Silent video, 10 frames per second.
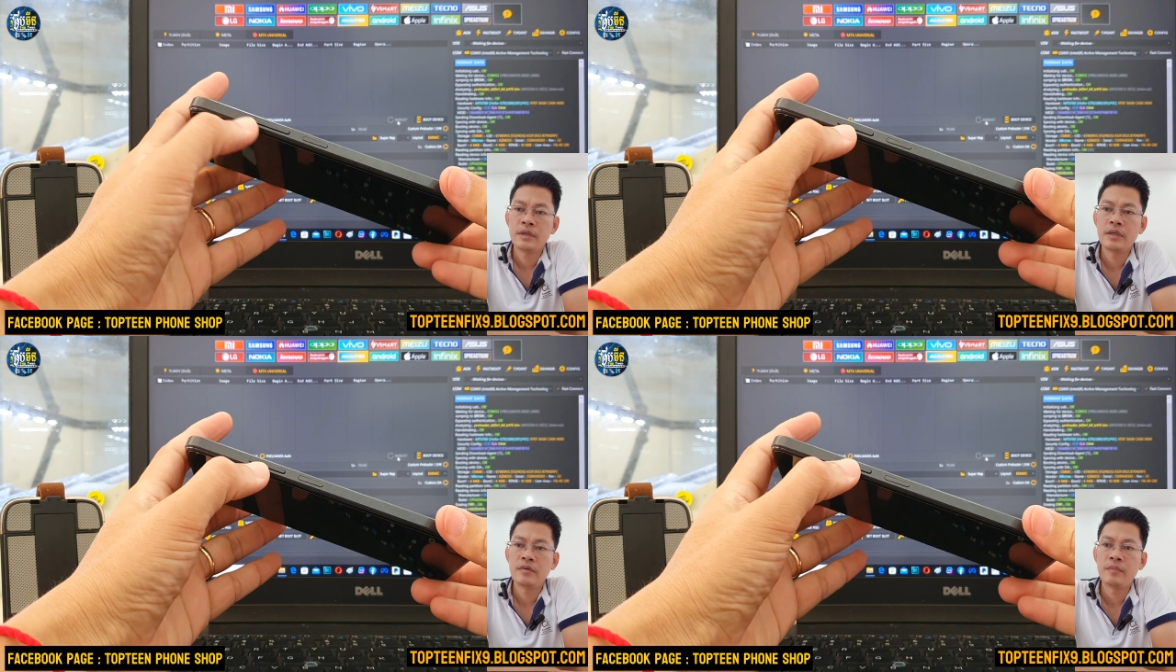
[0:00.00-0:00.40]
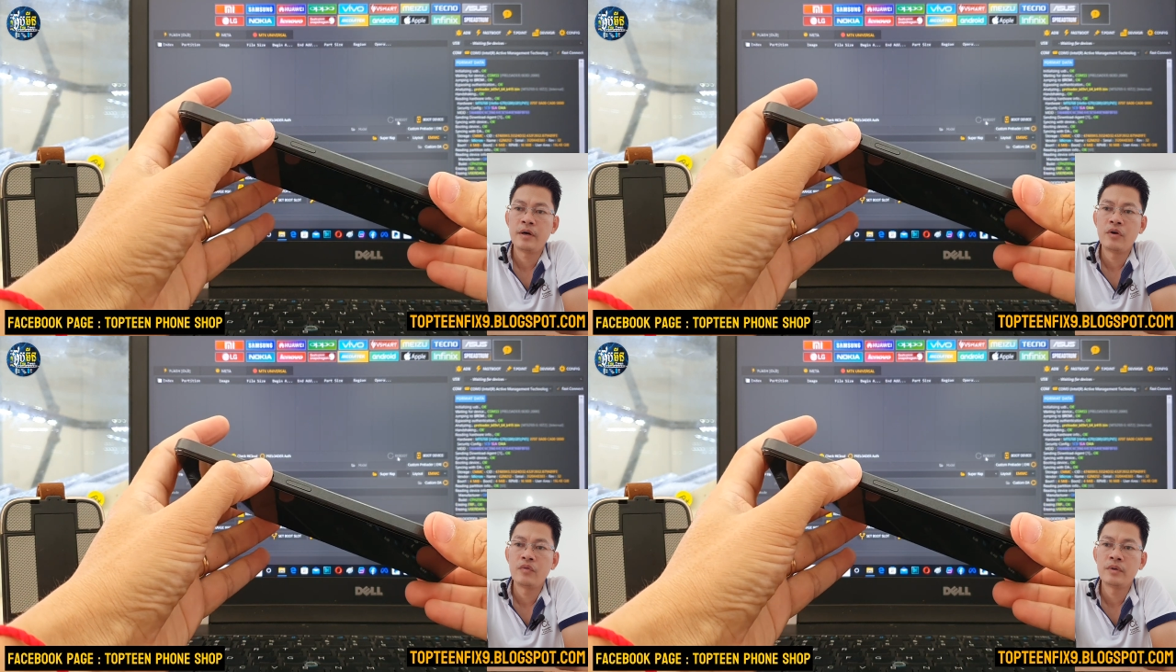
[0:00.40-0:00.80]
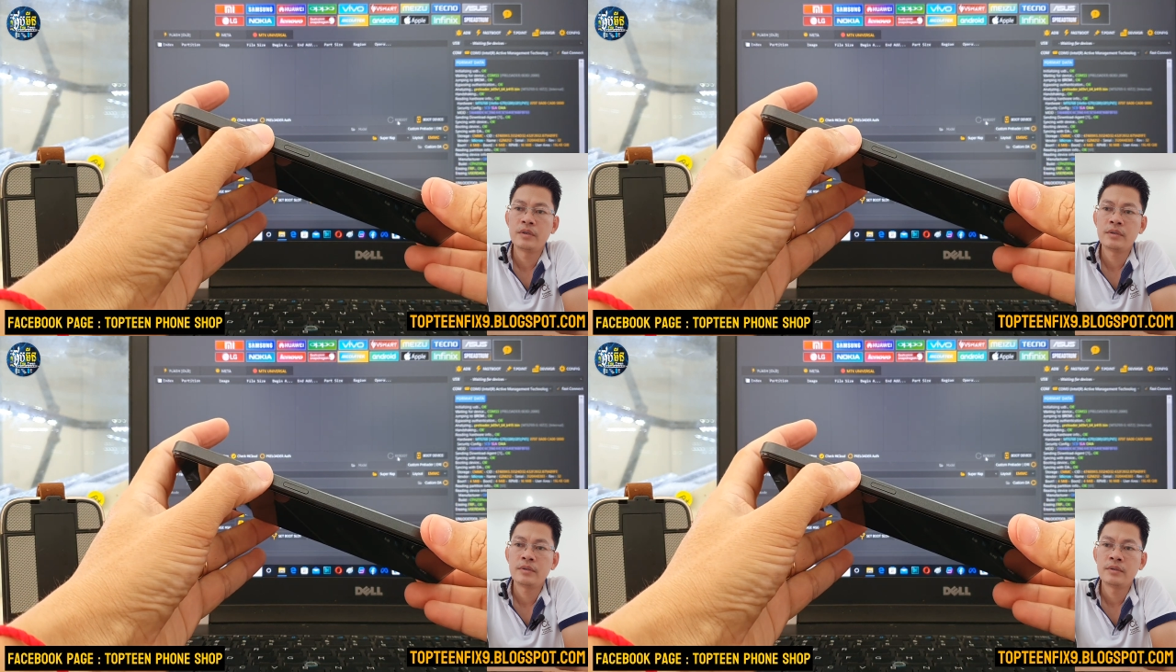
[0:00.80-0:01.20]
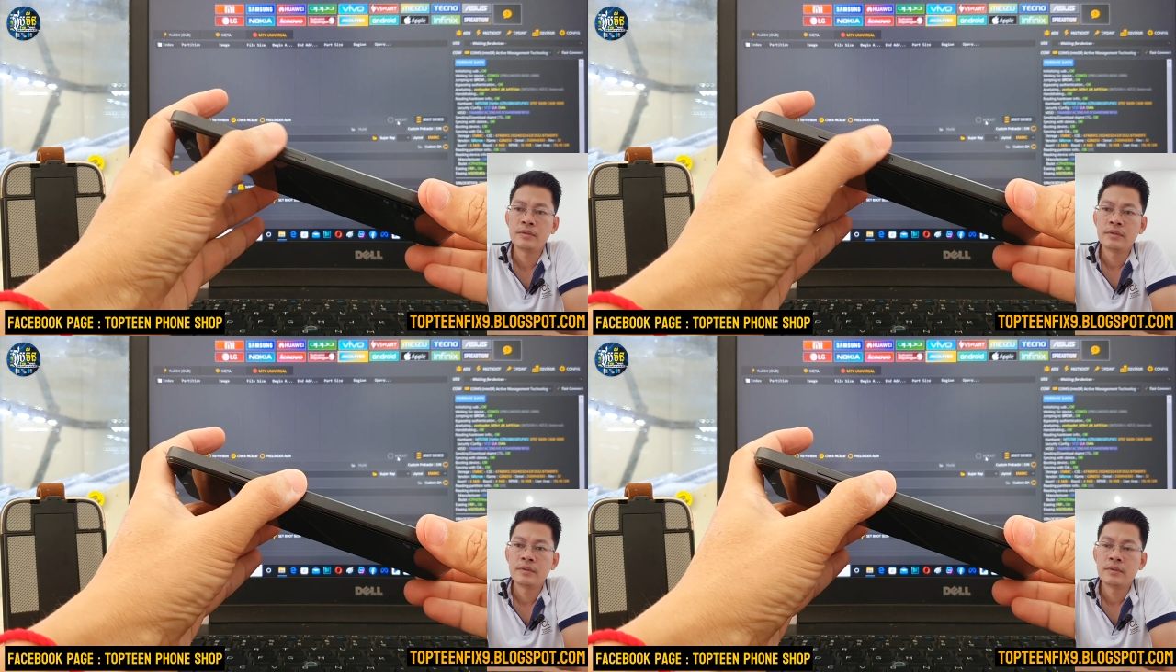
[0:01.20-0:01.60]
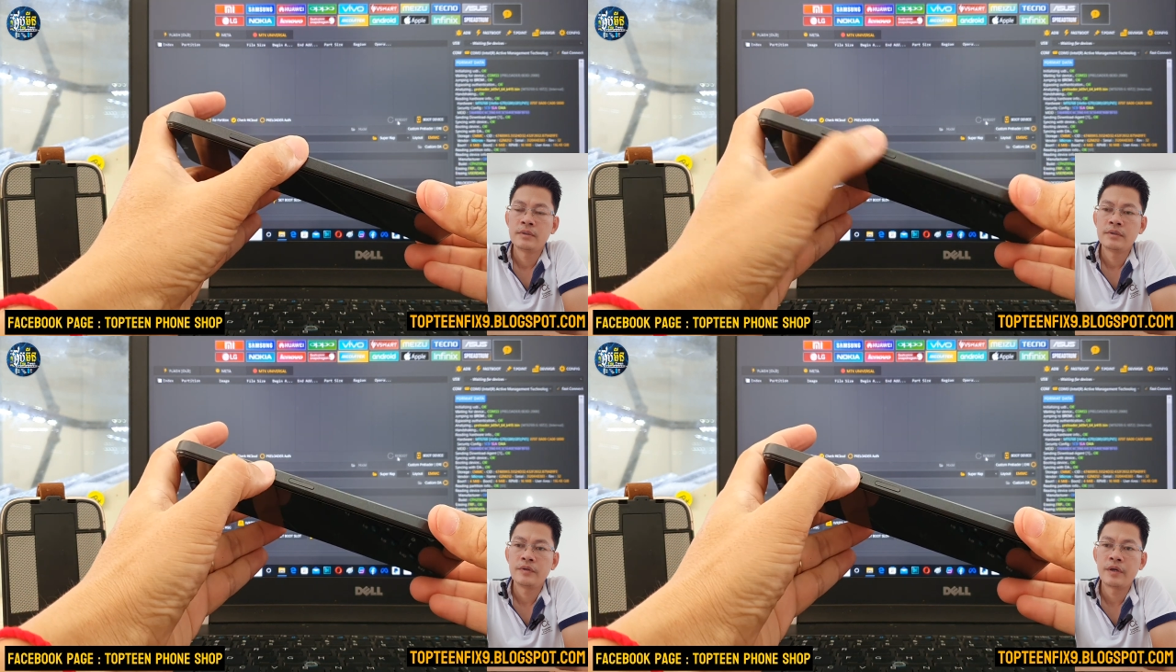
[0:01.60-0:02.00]
and the power
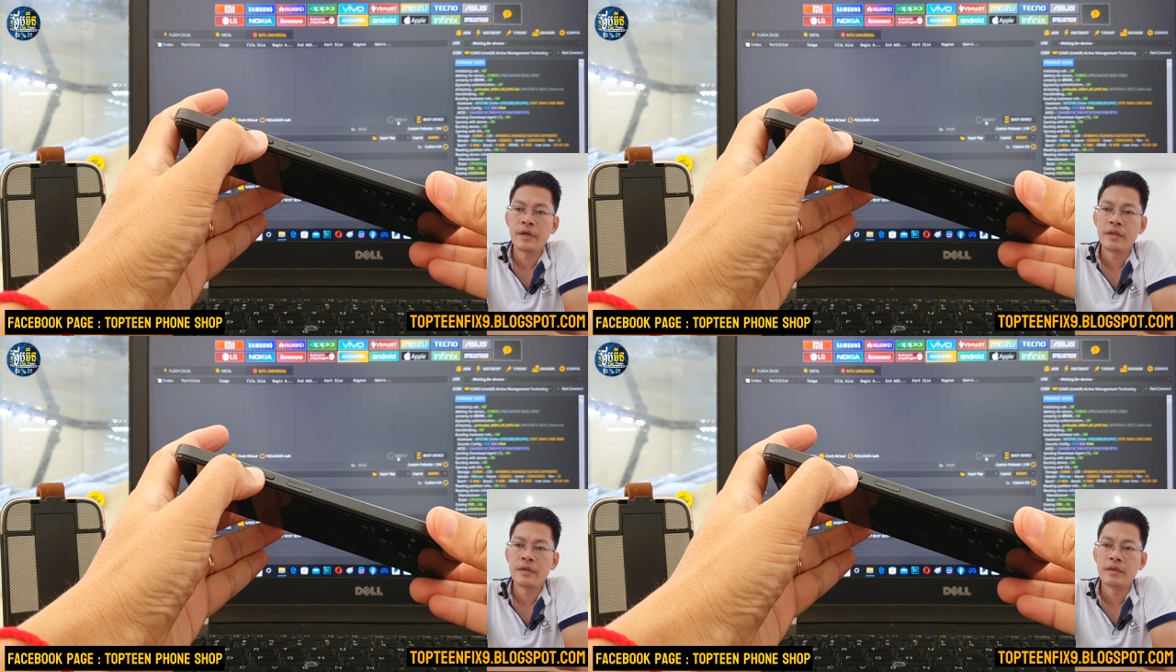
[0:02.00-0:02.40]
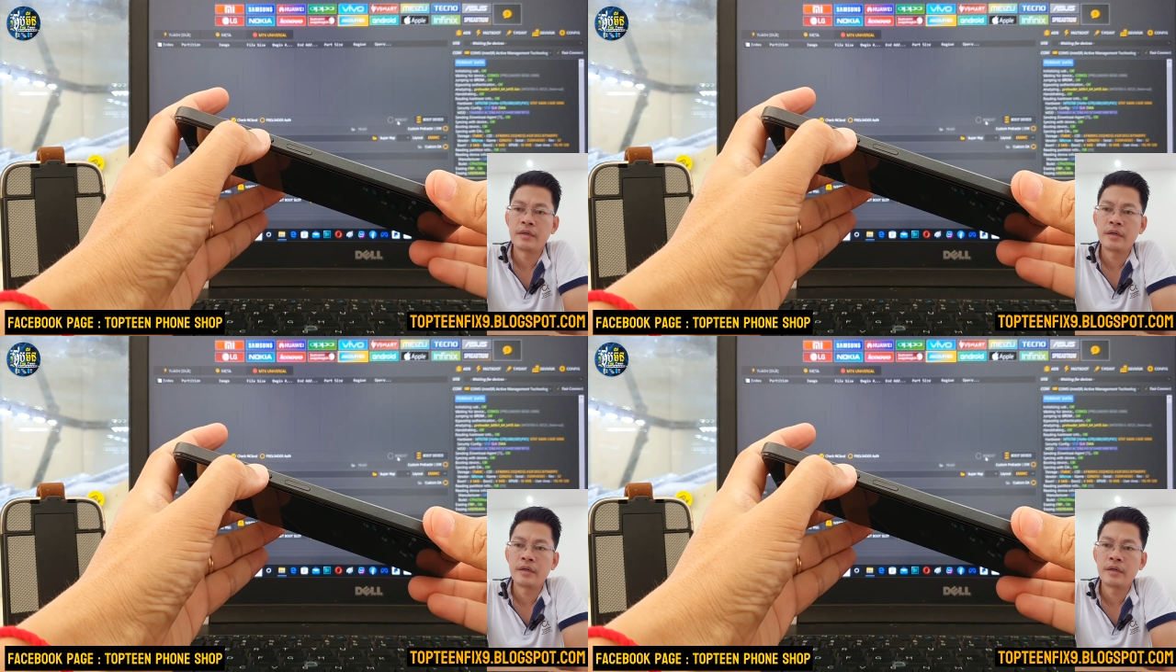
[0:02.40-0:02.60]
together.